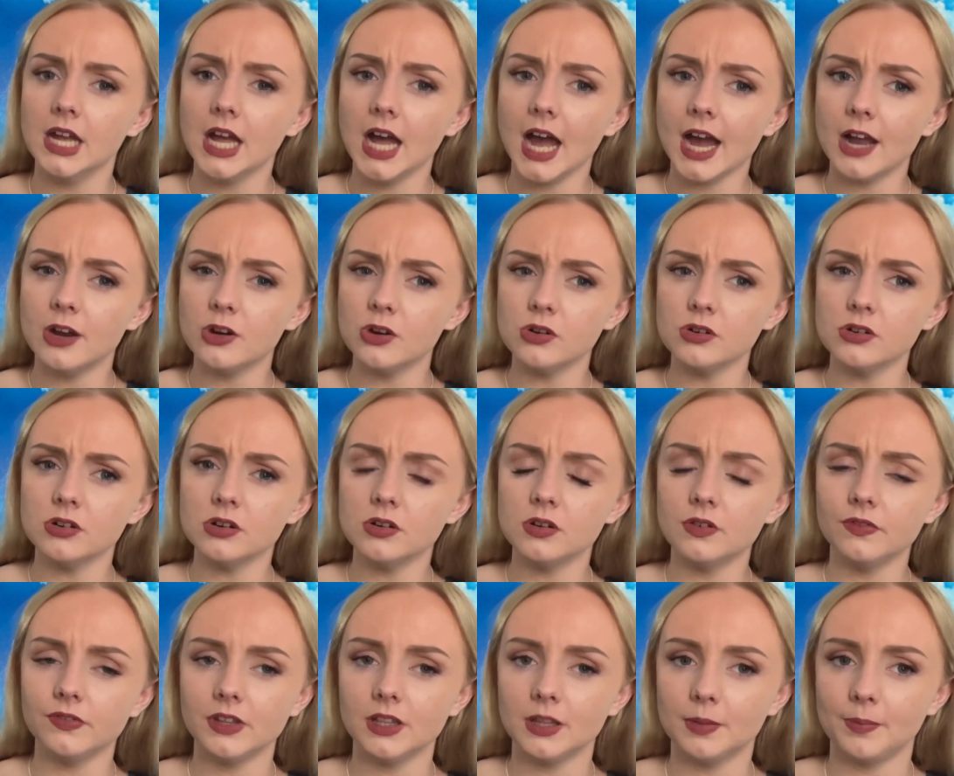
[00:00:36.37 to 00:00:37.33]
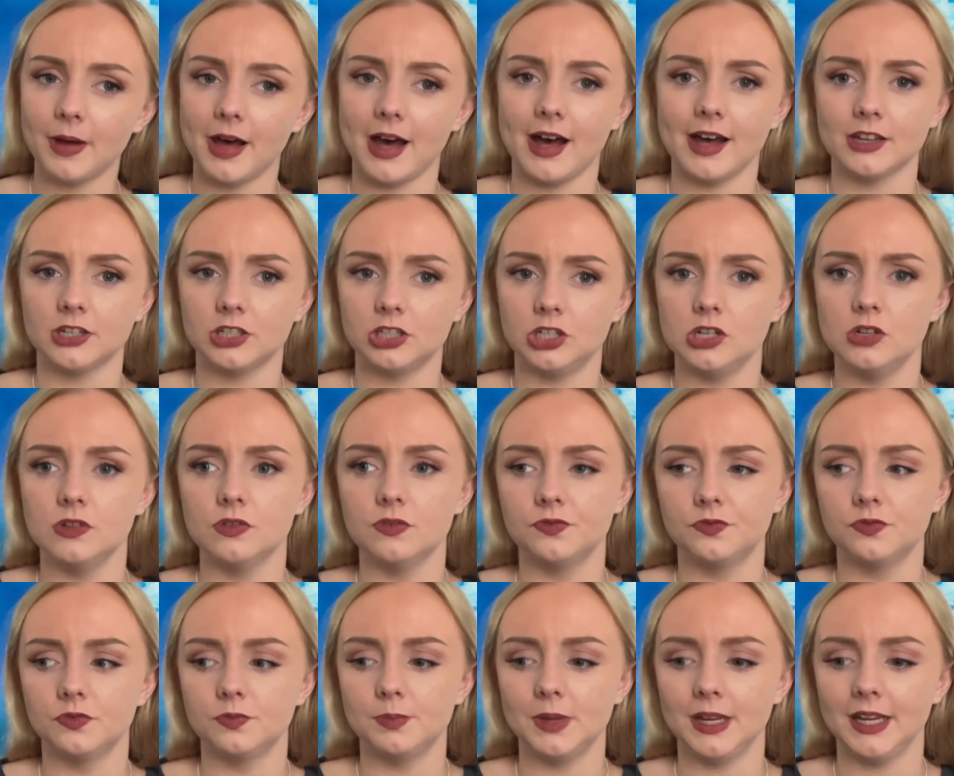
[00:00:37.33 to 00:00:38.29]
I don't know if in the past
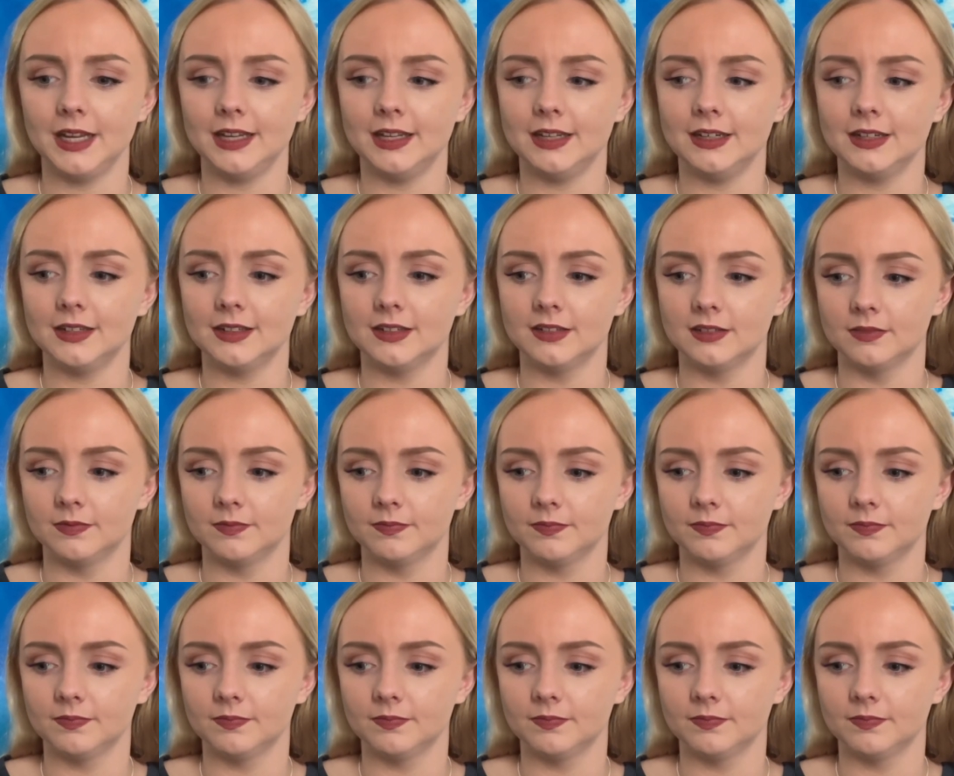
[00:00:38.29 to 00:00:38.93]
you've been,